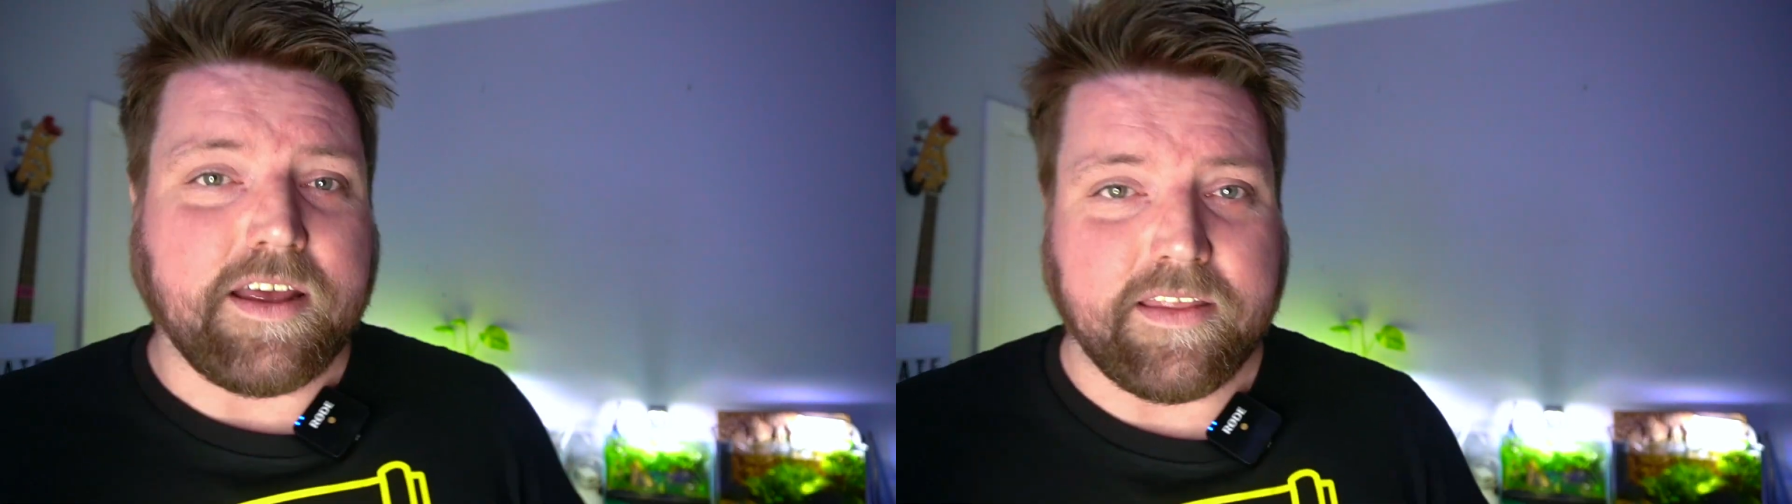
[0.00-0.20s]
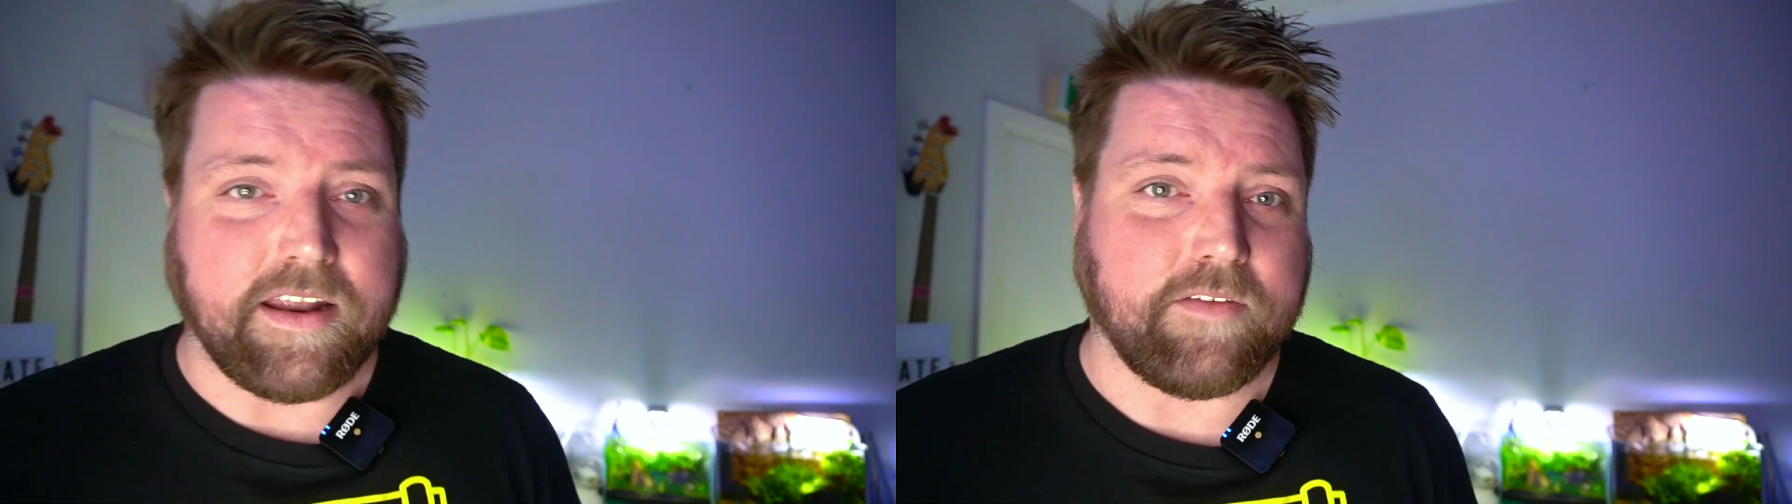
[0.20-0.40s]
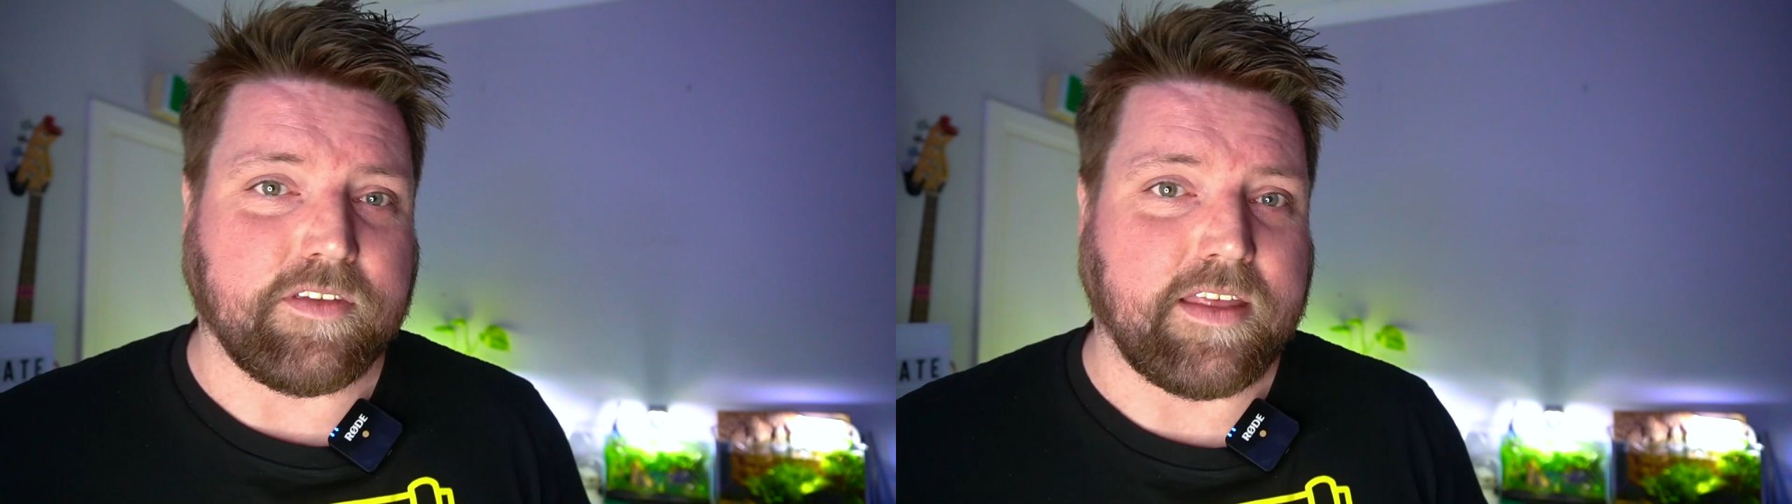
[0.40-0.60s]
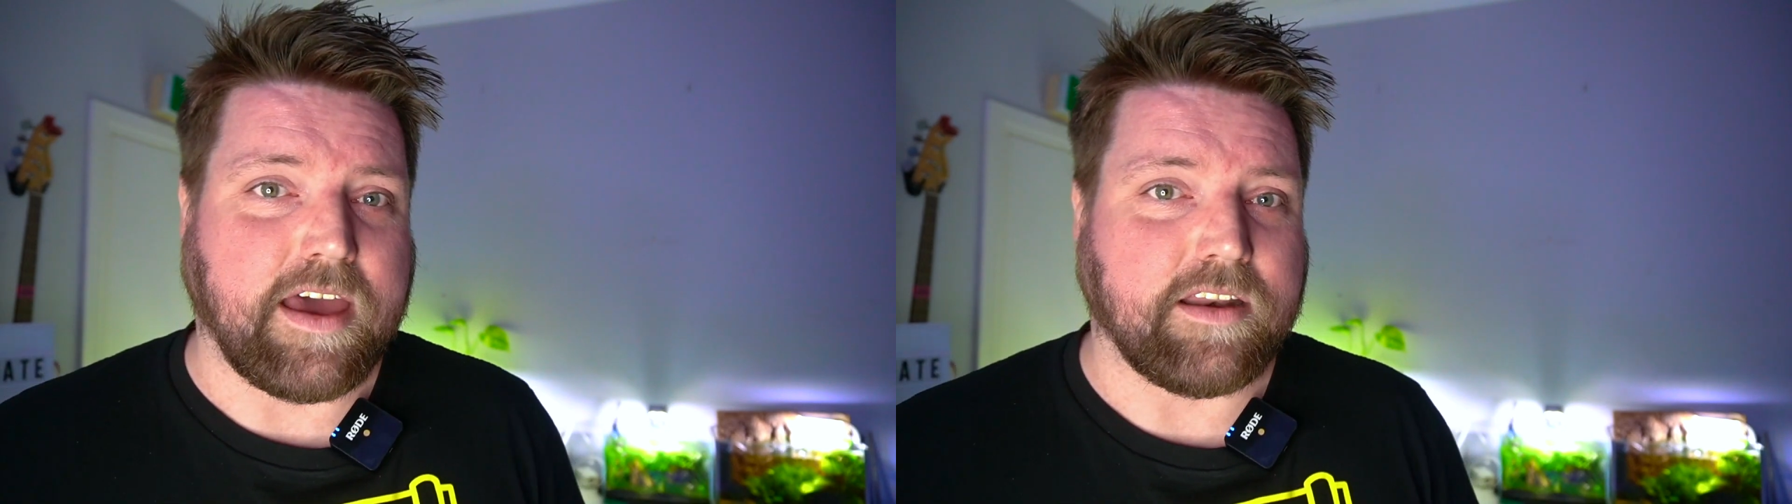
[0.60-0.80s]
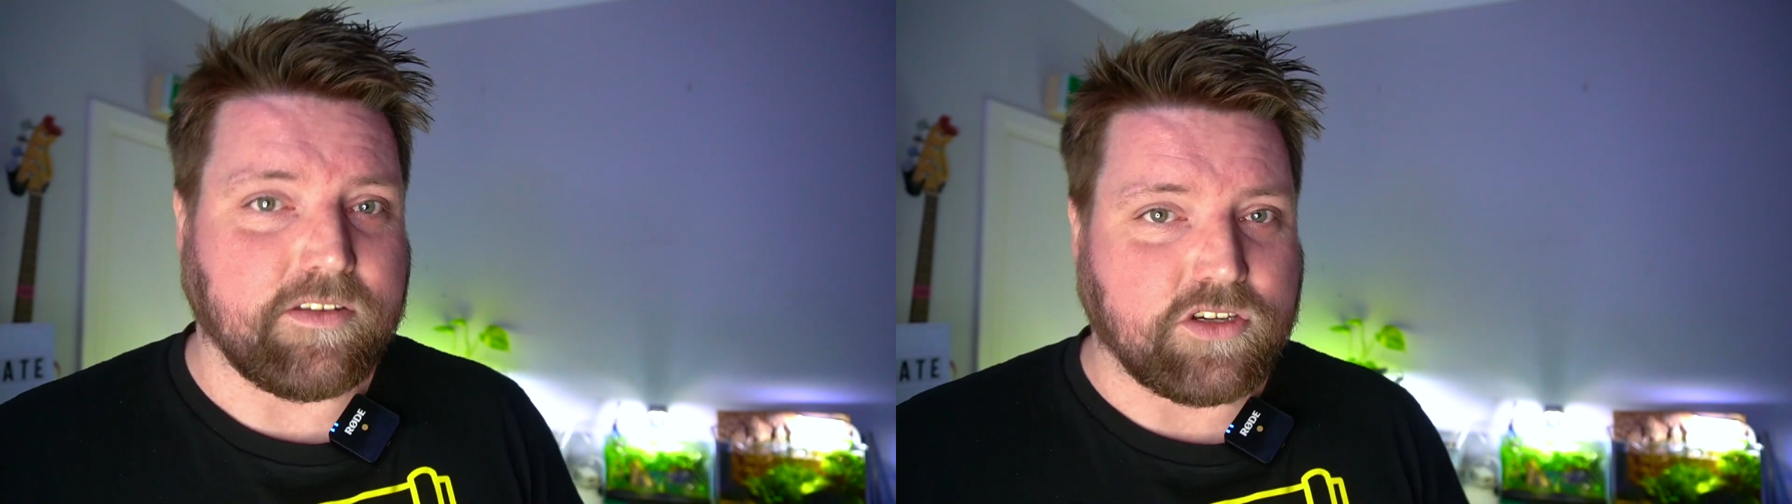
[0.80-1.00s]
And then after
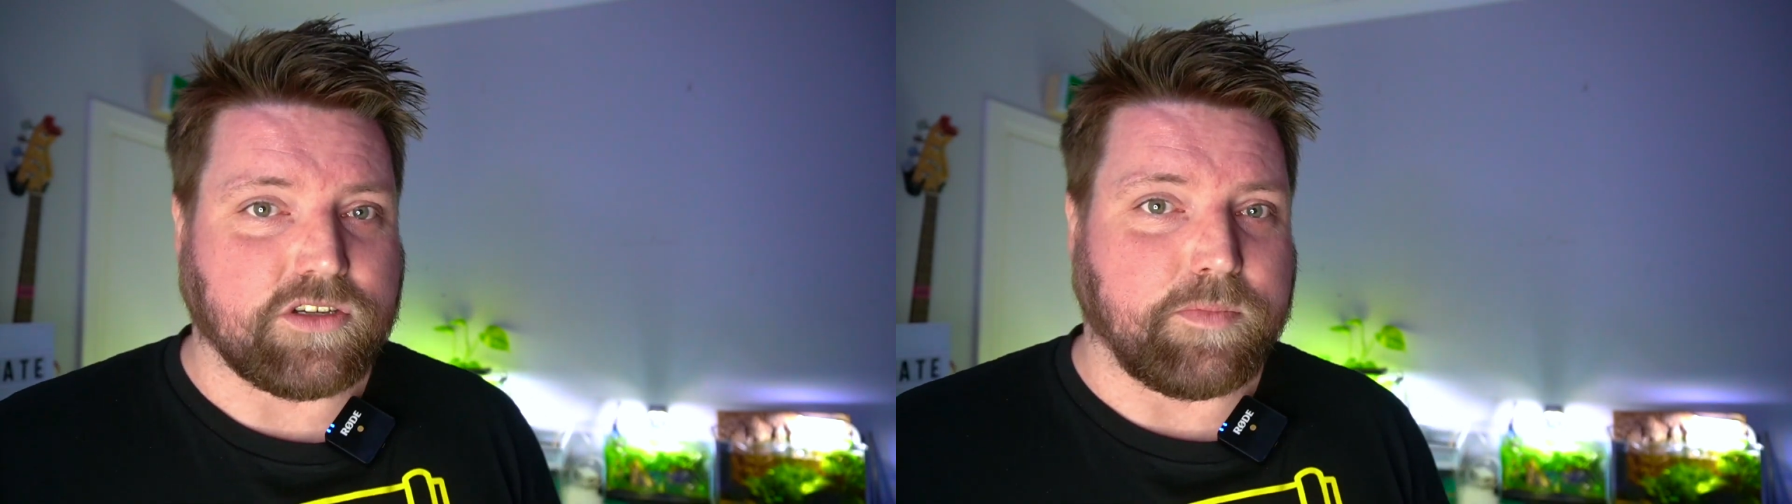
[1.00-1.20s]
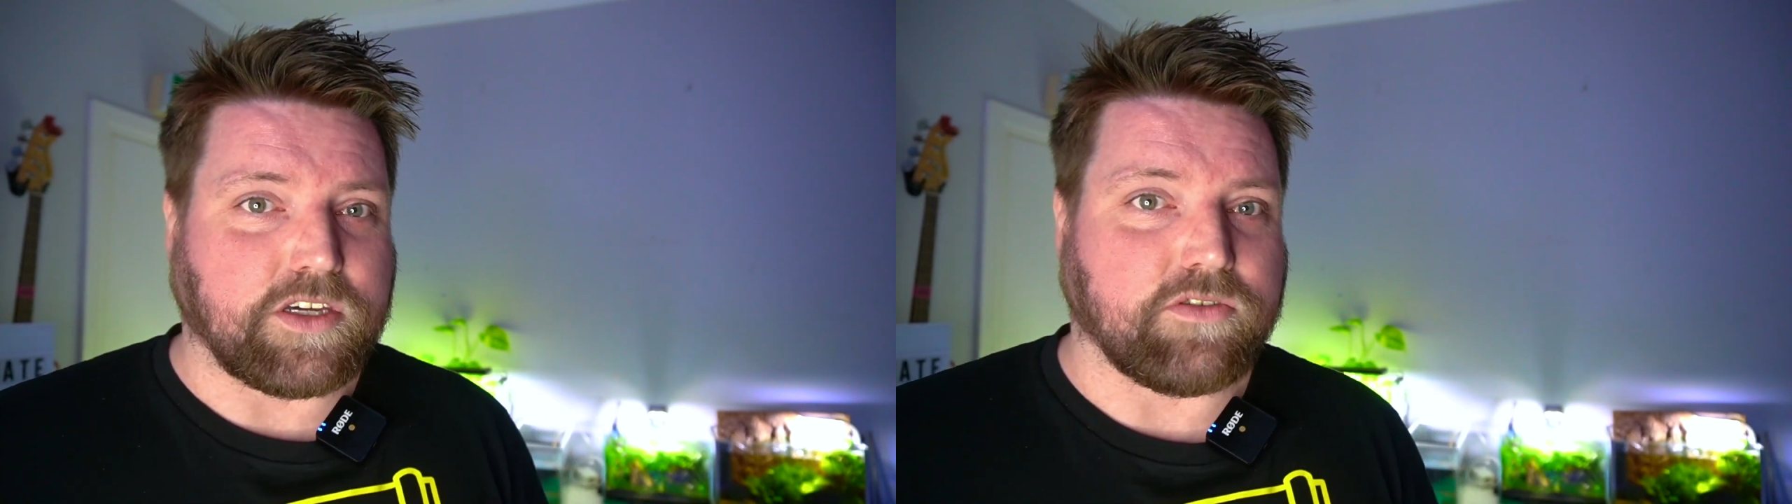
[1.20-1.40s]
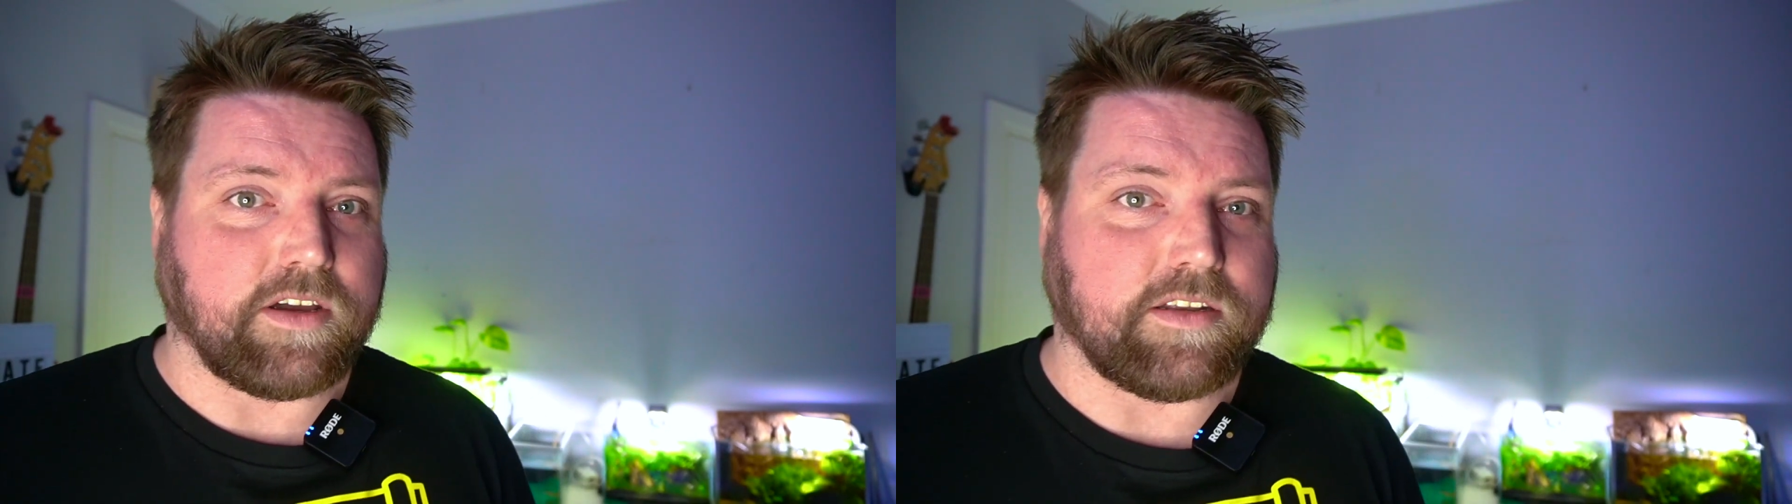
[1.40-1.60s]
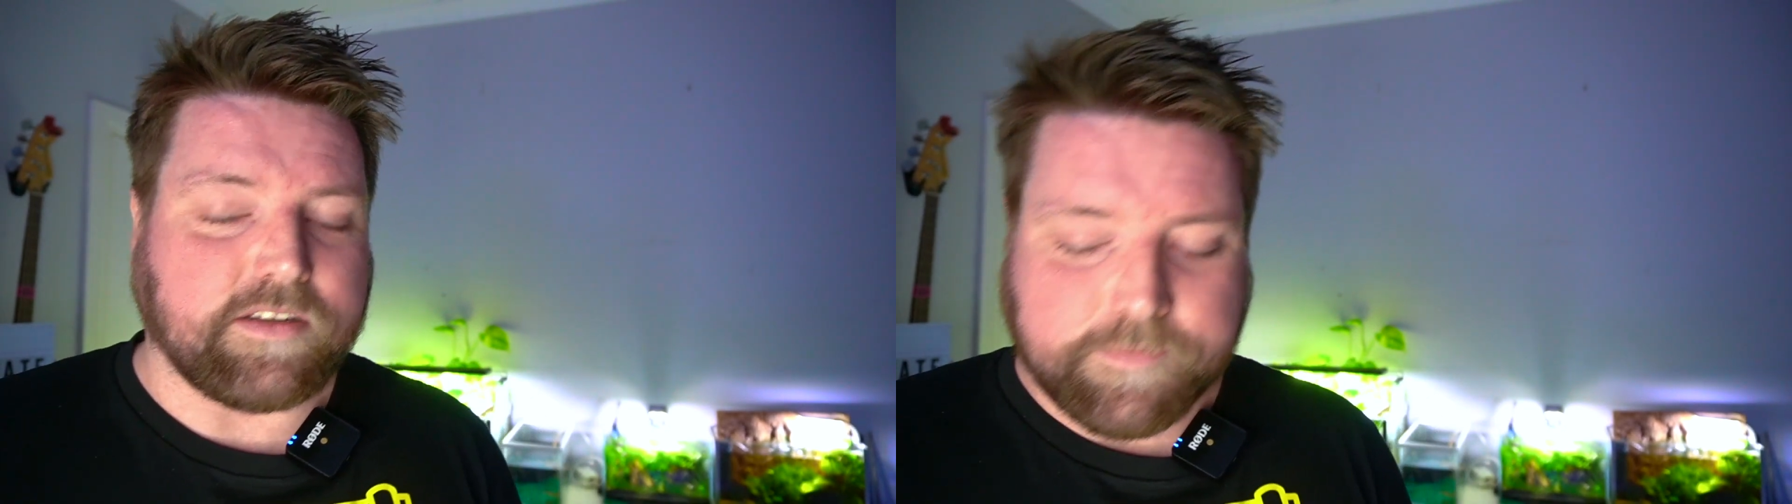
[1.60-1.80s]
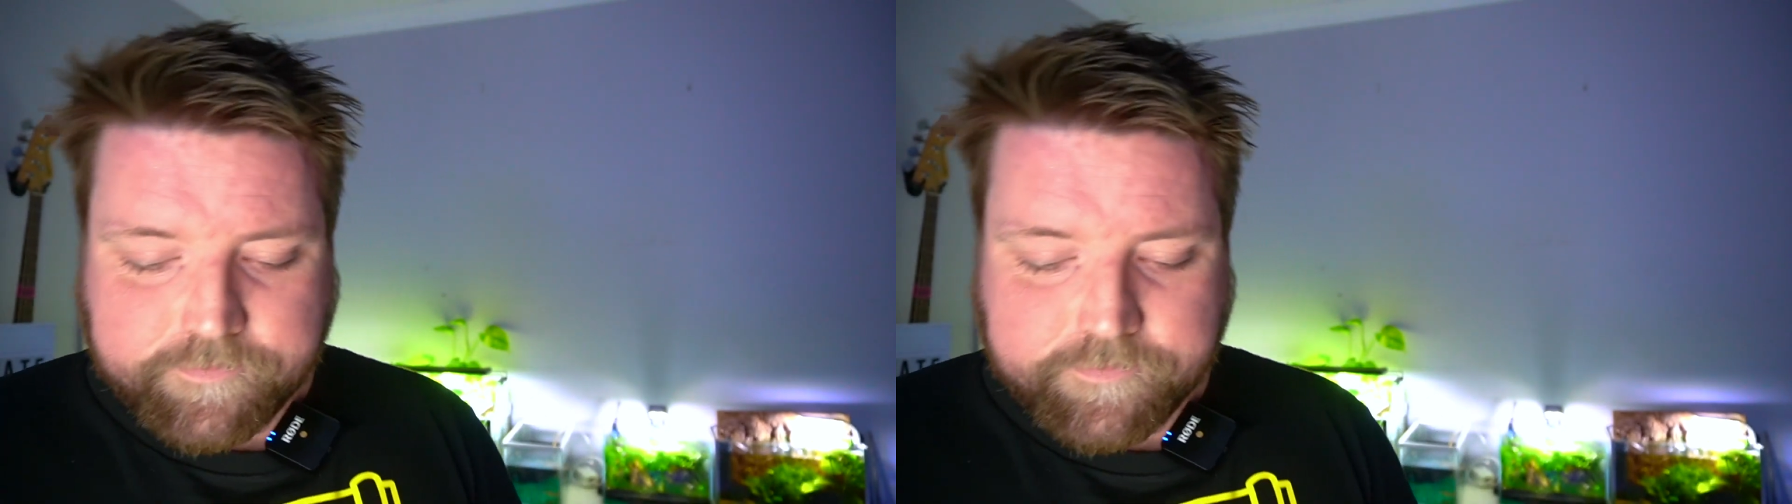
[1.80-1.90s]
that, you should be treated.